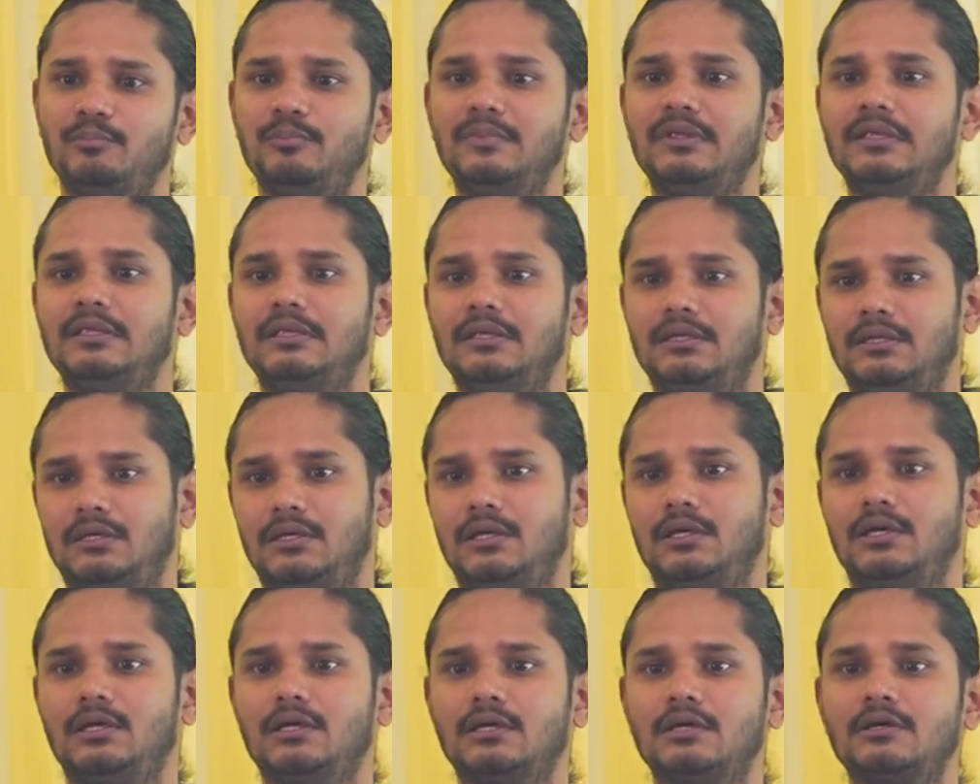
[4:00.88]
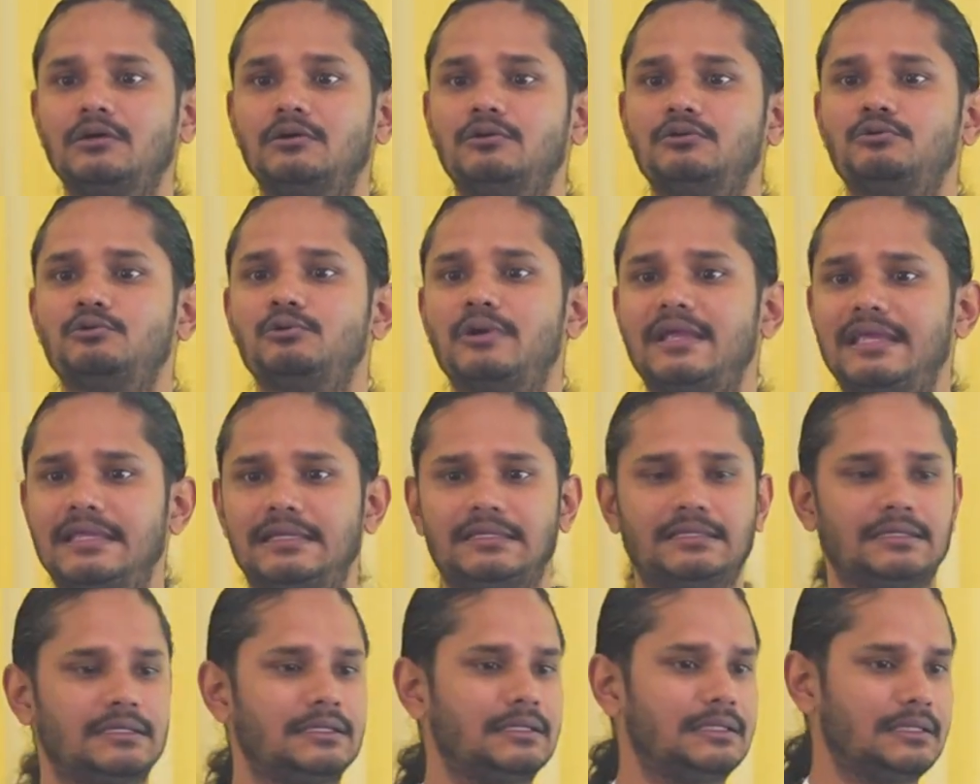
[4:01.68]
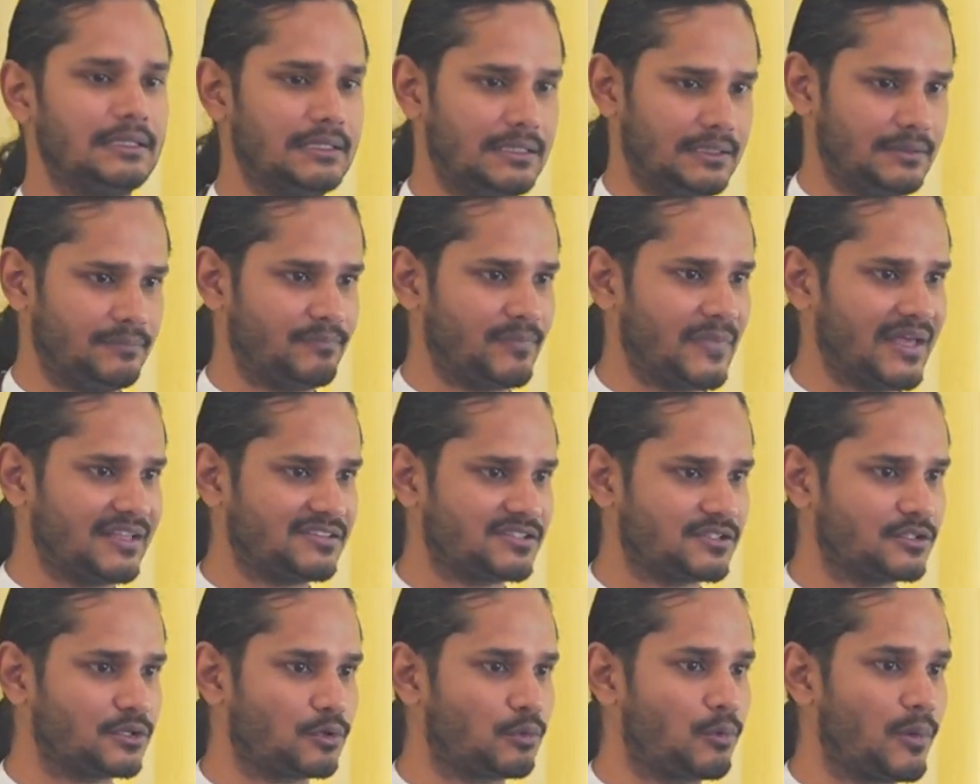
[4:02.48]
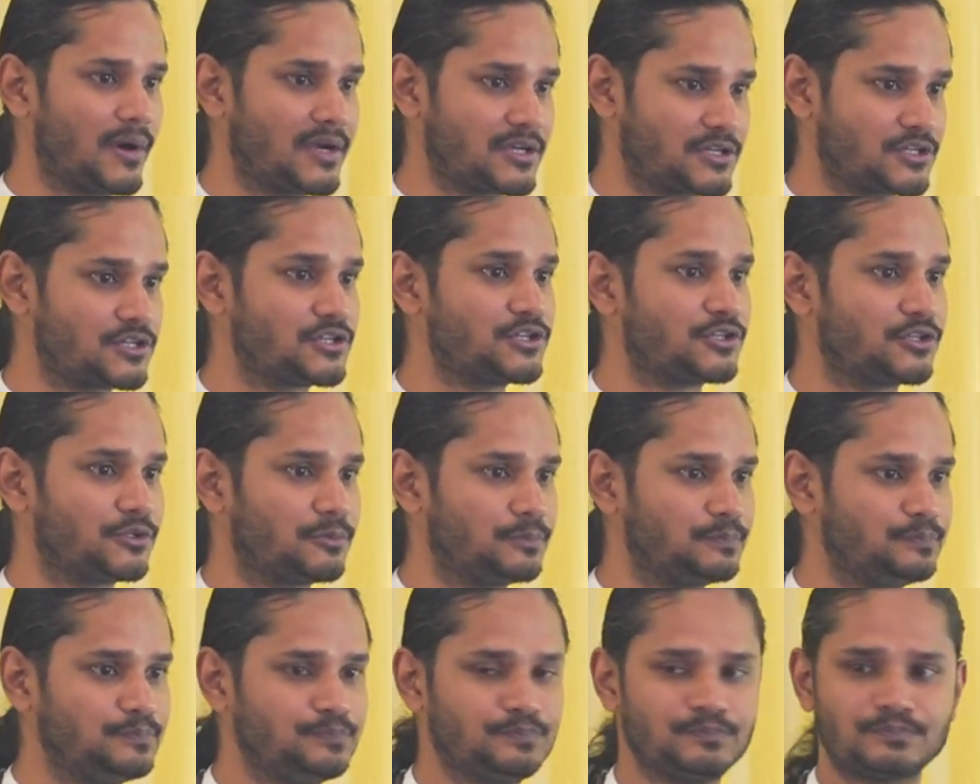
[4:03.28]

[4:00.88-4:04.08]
me greatly? That's the question.